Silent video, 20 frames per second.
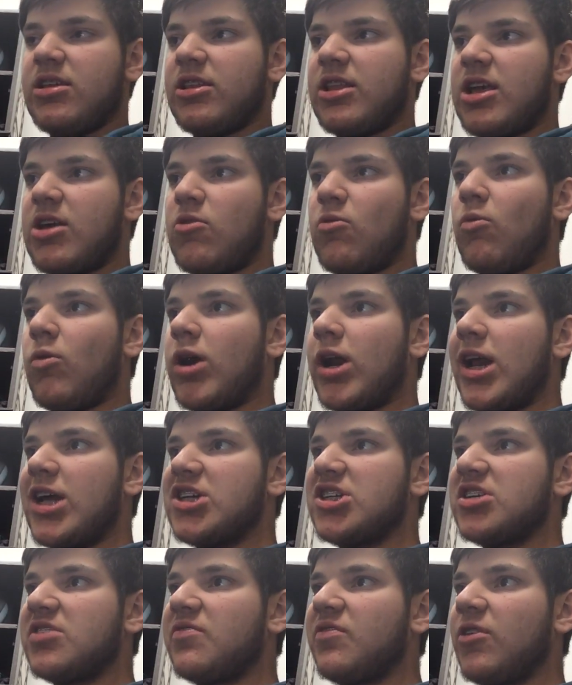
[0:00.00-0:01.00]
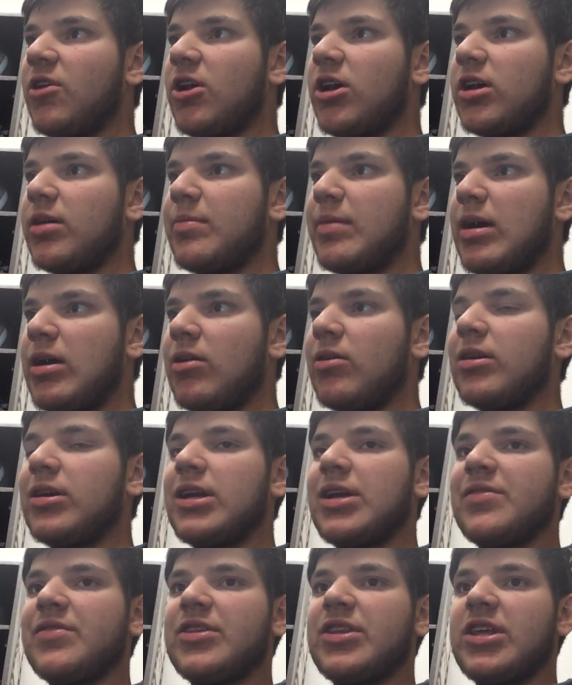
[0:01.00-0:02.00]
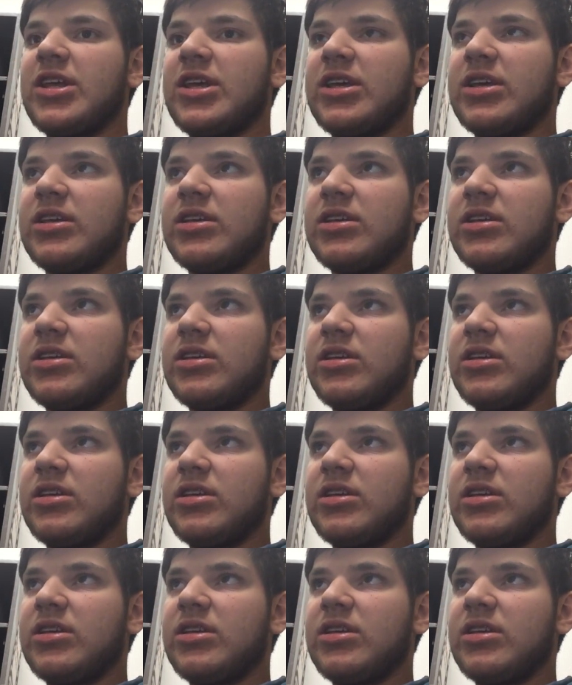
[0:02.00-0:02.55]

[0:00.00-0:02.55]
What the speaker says: Like, what I should vlog about and everything.